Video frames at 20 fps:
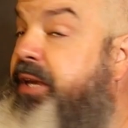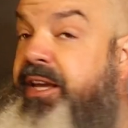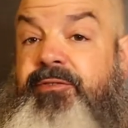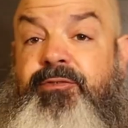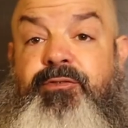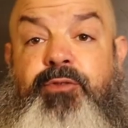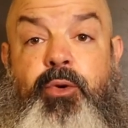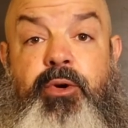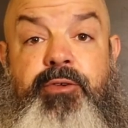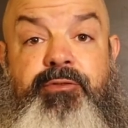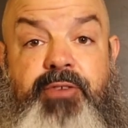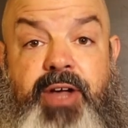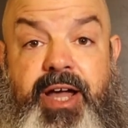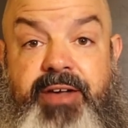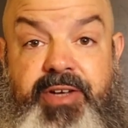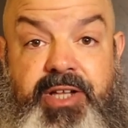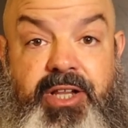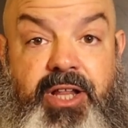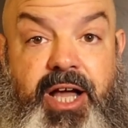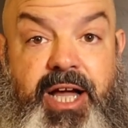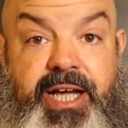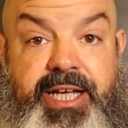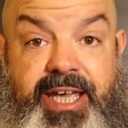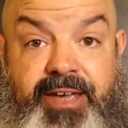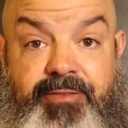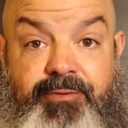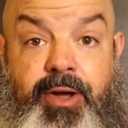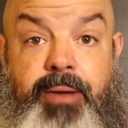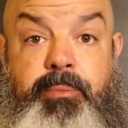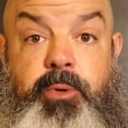man, 4 or 5 o'clock,
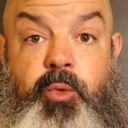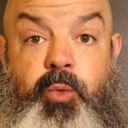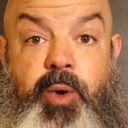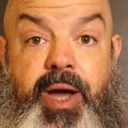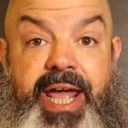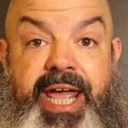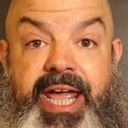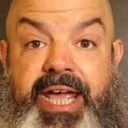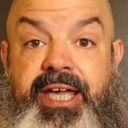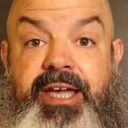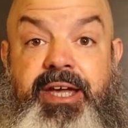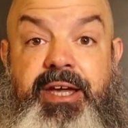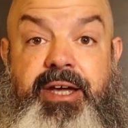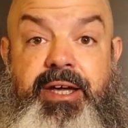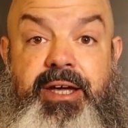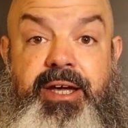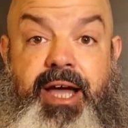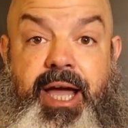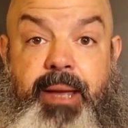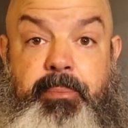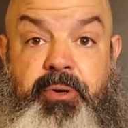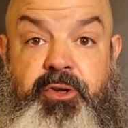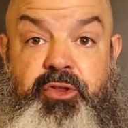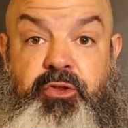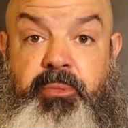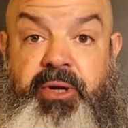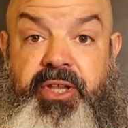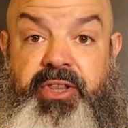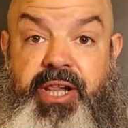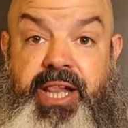if I'm awake, I put
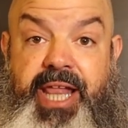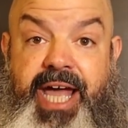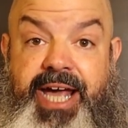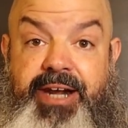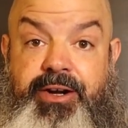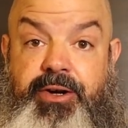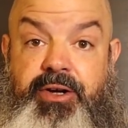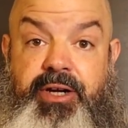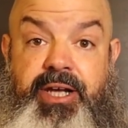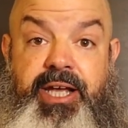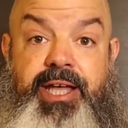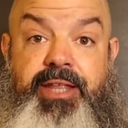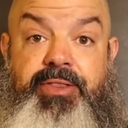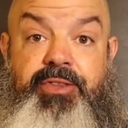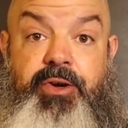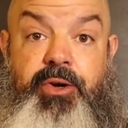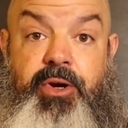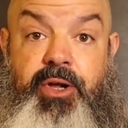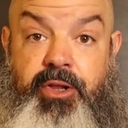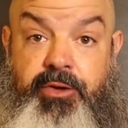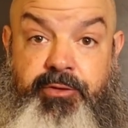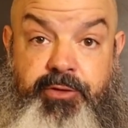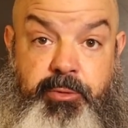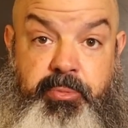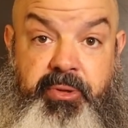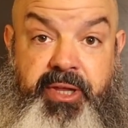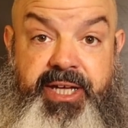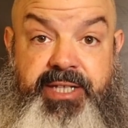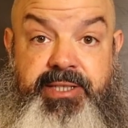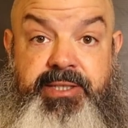them on the ladder and they're all over the
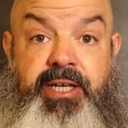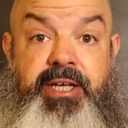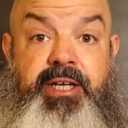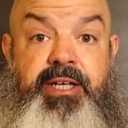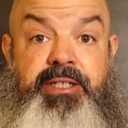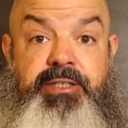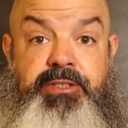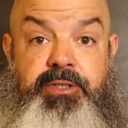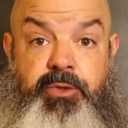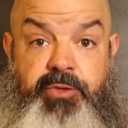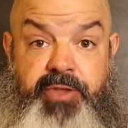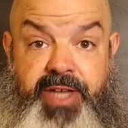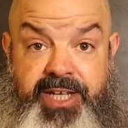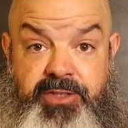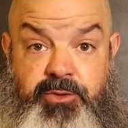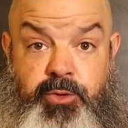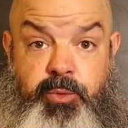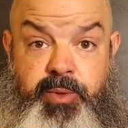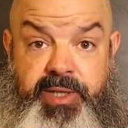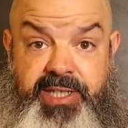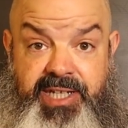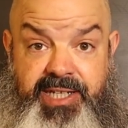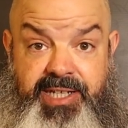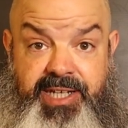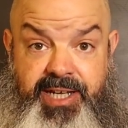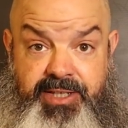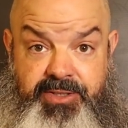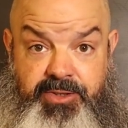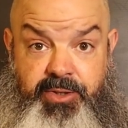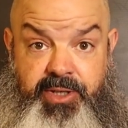place. So that's what we did
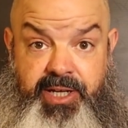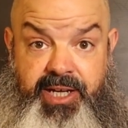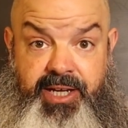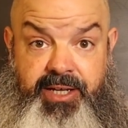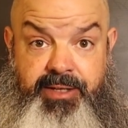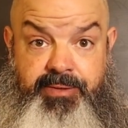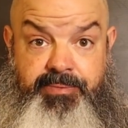yesterday.